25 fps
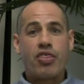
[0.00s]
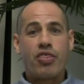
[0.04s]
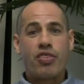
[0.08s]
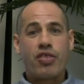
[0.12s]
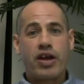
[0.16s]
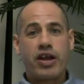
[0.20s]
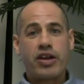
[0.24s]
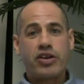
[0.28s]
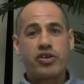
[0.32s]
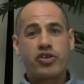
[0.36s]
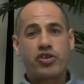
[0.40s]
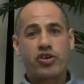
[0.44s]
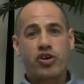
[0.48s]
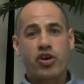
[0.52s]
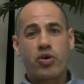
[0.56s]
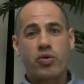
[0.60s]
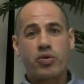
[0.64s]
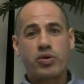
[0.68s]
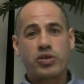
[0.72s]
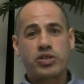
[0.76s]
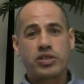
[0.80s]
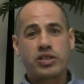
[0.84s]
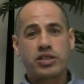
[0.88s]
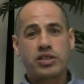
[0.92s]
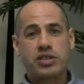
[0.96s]
Then you're
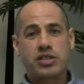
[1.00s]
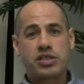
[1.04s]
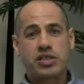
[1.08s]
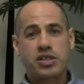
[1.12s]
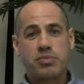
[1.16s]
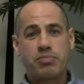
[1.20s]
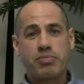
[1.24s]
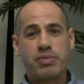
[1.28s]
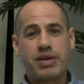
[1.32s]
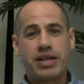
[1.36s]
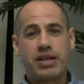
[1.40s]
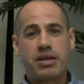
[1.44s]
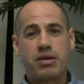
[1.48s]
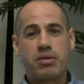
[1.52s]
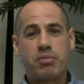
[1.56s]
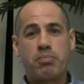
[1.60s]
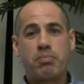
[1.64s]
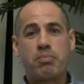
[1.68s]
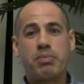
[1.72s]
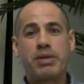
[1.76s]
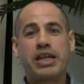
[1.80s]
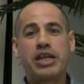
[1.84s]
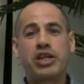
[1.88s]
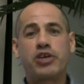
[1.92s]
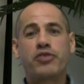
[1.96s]
going to submit
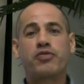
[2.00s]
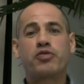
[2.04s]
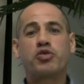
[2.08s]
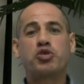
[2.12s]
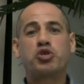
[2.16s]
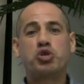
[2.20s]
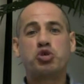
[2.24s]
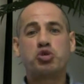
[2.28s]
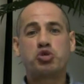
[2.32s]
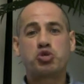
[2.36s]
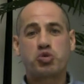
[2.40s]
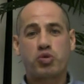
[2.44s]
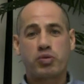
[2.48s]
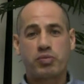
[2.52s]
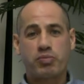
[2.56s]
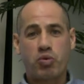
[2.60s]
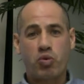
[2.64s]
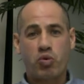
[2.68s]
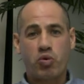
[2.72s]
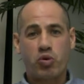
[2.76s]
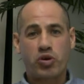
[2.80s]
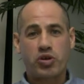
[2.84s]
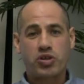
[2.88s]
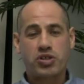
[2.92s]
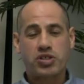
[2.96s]
meaningful use
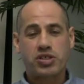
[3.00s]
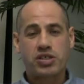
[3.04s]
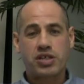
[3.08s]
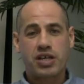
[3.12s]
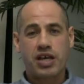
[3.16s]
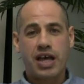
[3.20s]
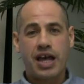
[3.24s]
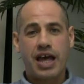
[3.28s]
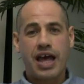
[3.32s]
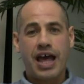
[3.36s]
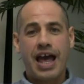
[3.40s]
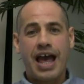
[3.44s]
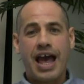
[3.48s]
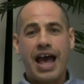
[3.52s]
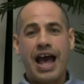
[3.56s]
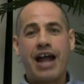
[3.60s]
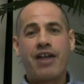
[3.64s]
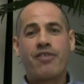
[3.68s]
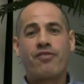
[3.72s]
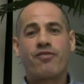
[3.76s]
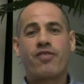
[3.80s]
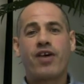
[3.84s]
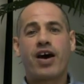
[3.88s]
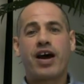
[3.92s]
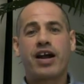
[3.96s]
reports.
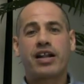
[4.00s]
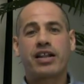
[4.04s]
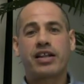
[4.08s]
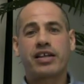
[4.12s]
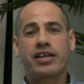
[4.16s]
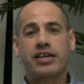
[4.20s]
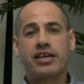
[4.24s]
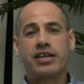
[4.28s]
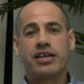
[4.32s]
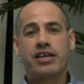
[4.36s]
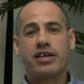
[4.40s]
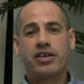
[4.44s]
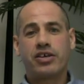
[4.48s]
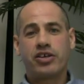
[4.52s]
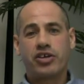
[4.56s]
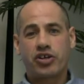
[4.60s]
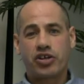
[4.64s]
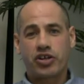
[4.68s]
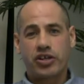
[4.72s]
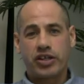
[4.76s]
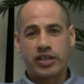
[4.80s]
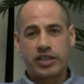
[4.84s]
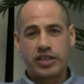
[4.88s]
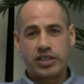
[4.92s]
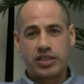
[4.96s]
And finally,
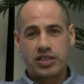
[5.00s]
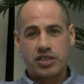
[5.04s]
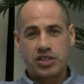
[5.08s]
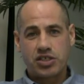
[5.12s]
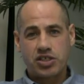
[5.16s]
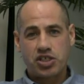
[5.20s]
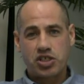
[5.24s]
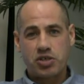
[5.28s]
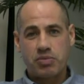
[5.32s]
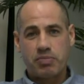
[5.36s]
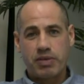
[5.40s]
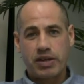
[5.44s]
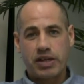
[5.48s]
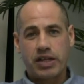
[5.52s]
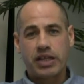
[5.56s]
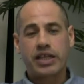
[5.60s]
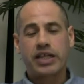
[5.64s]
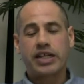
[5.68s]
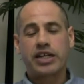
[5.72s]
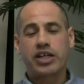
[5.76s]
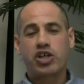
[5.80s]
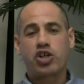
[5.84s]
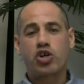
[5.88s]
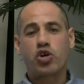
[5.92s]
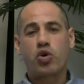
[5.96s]
you're going to need to submit
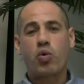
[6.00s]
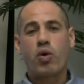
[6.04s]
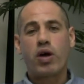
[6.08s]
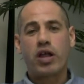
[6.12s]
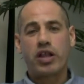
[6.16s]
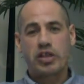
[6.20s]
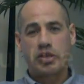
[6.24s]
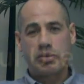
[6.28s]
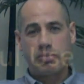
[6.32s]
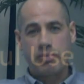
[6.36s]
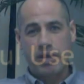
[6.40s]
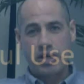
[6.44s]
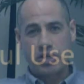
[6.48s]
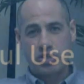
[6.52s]
clinical quality